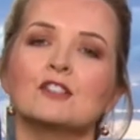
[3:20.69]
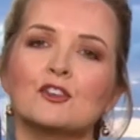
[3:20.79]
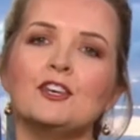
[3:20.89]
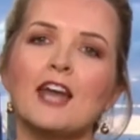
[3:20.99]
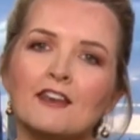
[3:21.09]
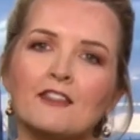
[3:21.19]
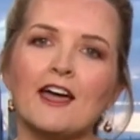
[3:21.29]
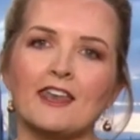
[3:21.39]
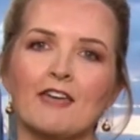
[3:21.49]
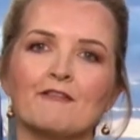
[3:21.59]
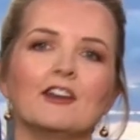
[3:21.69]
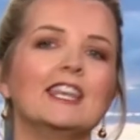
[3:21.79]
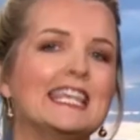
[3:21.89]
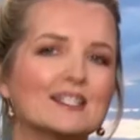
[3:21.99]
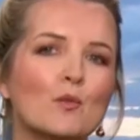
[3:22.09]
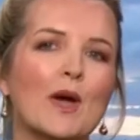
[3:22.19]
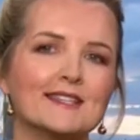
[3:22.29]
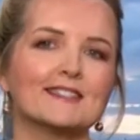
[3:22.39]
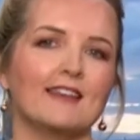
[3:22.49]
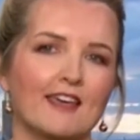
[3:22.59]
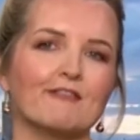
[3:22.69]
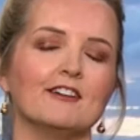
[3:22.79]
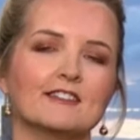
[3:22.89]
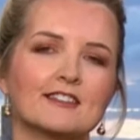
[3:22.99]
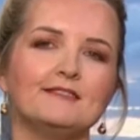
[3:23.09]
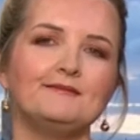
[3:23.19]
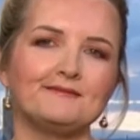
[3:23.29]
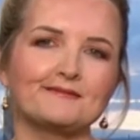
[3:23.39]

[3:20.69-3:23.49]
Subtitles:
So none of that effort is wasted effort.